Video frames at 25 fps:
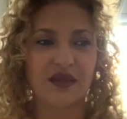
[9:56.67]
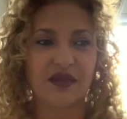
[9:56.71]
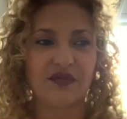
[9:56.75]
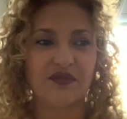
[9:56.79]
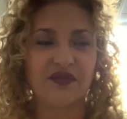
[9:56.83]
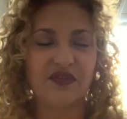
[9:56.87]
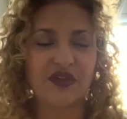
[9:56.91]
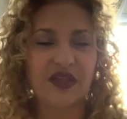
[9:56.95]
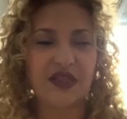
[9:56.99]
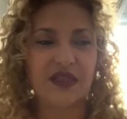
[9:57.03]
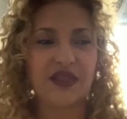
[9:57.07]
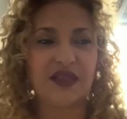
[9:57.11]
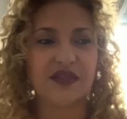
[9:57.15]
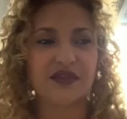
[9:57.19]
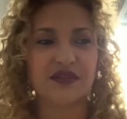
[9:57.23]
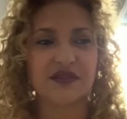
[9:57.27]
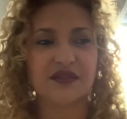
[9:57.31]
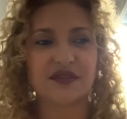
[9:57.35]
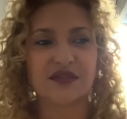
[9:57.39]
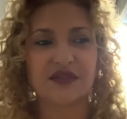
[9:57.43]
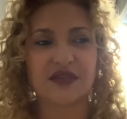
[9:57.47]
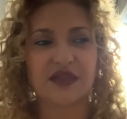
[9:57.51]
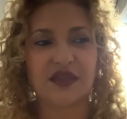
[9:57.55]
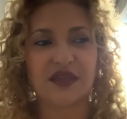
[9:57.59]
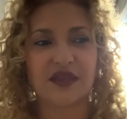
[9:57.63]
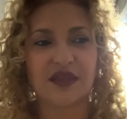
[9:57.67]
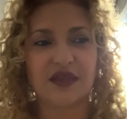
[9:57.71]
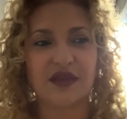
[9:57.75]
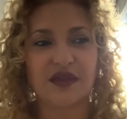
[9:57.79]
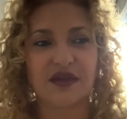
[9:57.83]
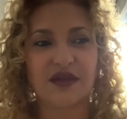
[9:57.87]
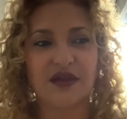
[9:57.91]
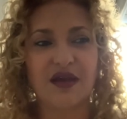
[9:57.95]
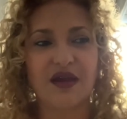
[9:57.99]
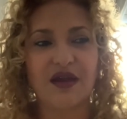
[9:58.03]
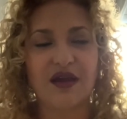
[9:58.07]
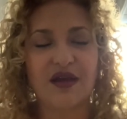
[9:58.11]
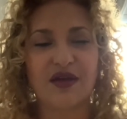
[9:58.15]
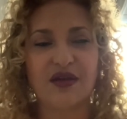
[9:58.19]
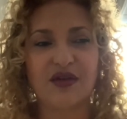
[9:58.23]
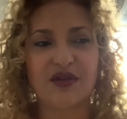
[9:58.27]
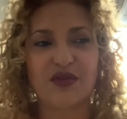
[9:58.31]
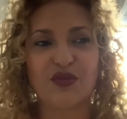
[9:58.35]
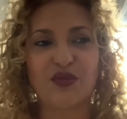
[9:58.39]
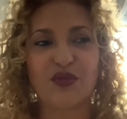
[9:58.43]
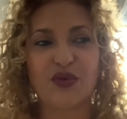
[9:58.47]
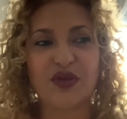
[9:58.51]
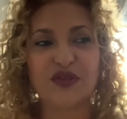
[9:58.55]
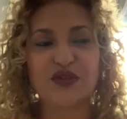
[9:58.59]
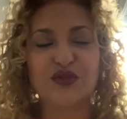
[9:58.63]
Feelings are
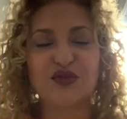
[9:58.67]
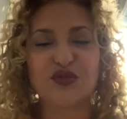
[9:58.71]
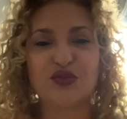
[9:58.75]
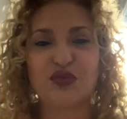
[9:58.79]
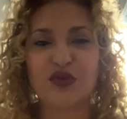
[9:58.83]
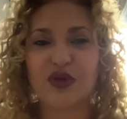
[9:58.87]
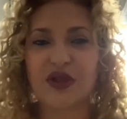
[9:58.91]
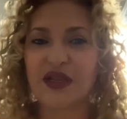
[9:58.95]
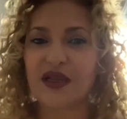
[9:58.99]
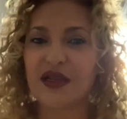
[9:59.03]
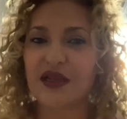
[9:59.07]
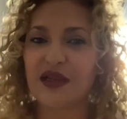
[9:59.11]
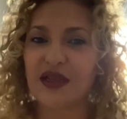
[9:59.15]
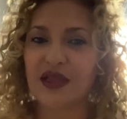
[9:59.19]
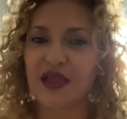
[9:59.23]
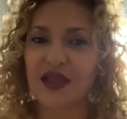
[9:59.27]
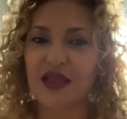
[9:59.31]
what will